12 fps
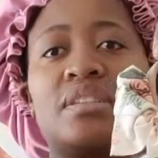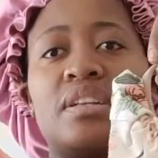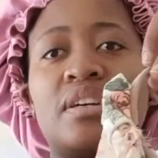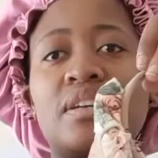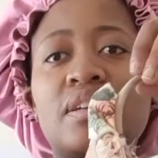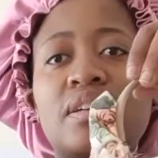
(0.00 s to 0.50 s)

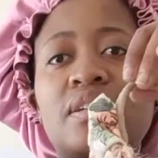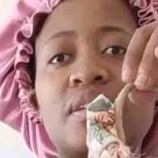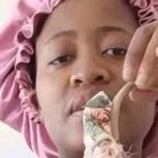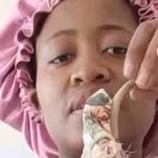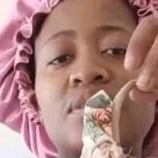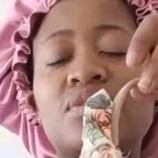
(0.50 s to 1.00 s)
Like,
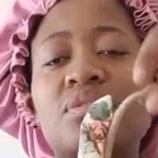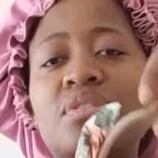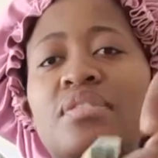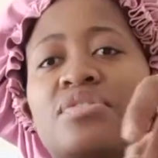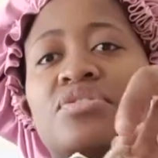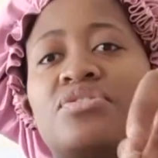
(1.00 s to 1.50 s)
you don't
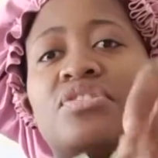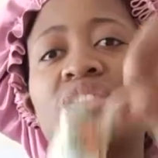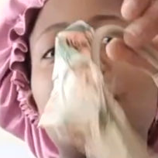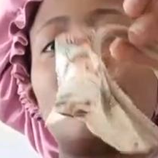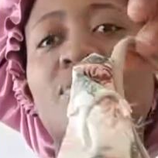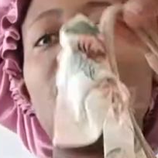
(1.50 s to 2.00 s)
have to stress
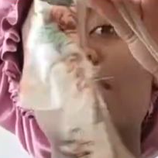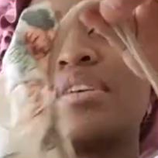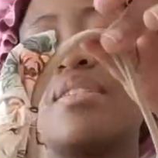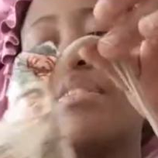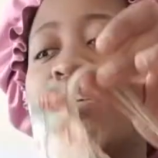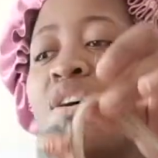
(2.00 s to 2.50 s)
about
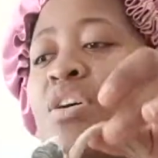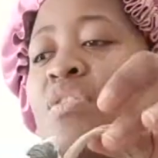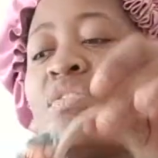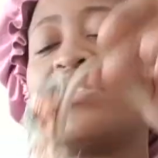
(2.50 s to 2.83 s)
looking for